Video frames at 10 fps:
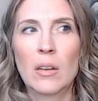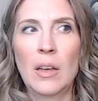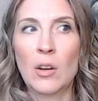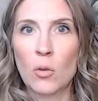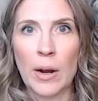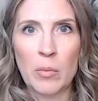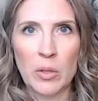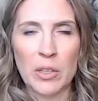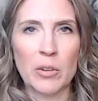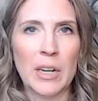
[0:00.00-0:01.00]

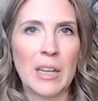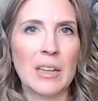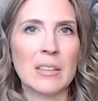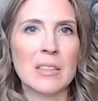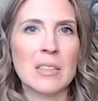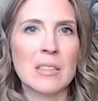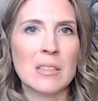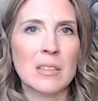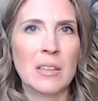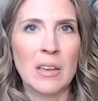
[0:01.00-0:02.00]
incredible ingredients,
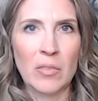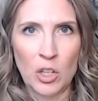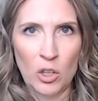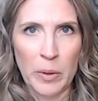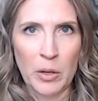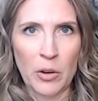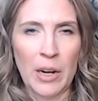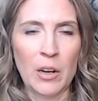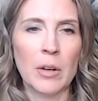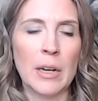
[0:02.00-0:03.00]
even human
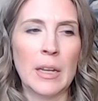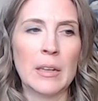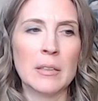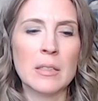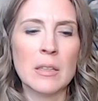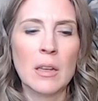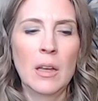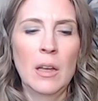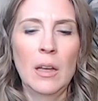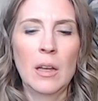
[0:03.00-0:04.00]
grade ingredients.
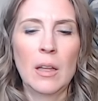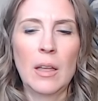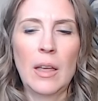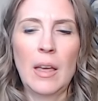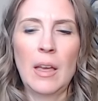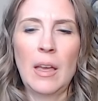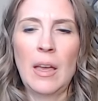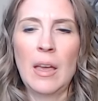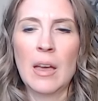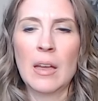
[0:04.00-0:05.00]

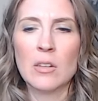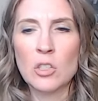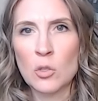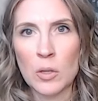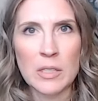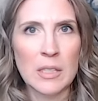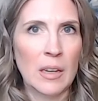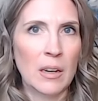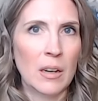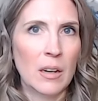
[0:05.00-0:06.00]
And
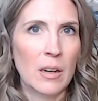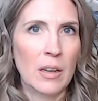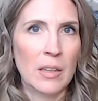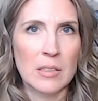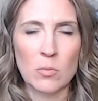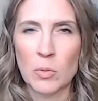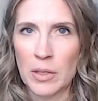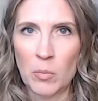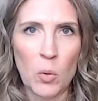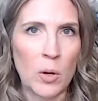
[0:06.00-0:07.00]
sourcing is
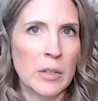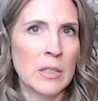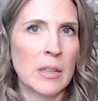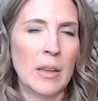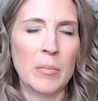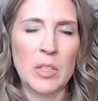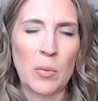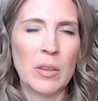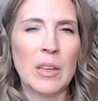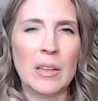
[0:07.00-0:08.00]
really important to them.
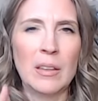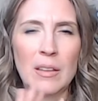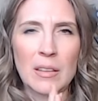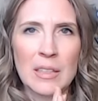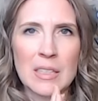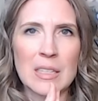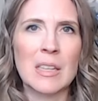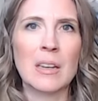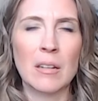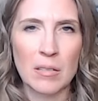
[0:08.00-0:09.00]
So, th- this
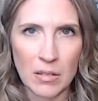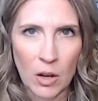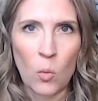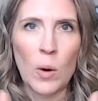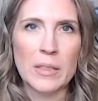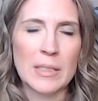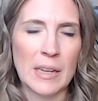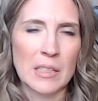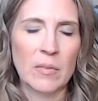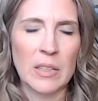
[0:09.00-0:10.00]
isn't a one
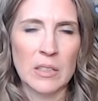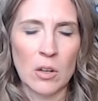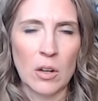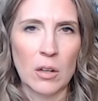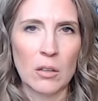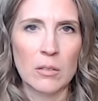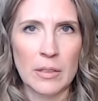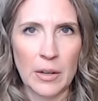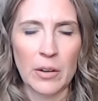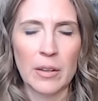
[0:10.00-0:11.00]
size fits all
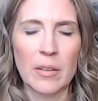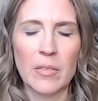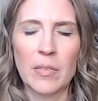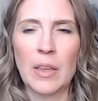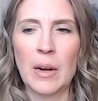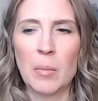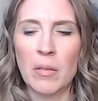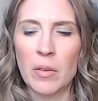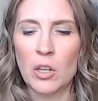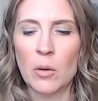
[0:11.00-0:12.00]
narrative that I'm
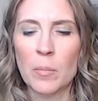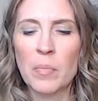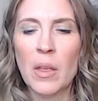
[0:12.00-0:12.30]
giving you.